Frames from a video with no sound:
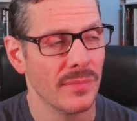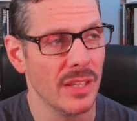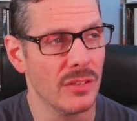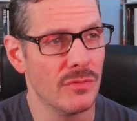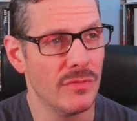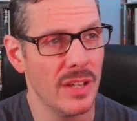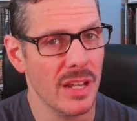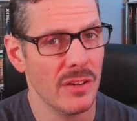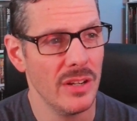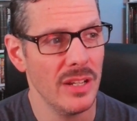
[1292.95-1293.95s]
it's
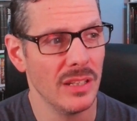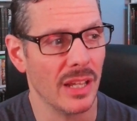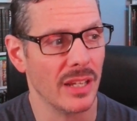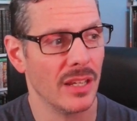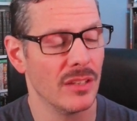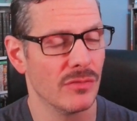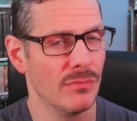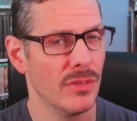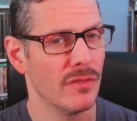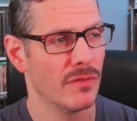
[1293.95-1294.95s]
very like it's
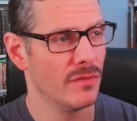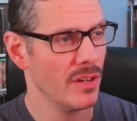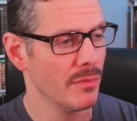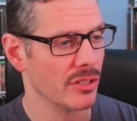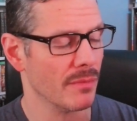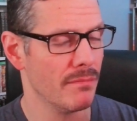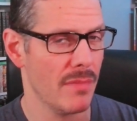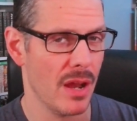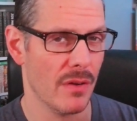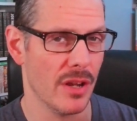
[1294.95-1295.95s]
mu- very much a
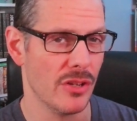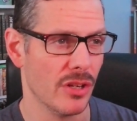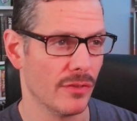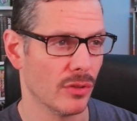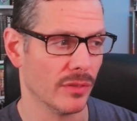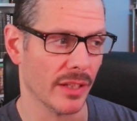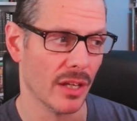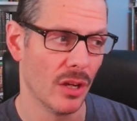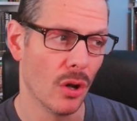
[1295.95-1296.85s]
marriage of sort of like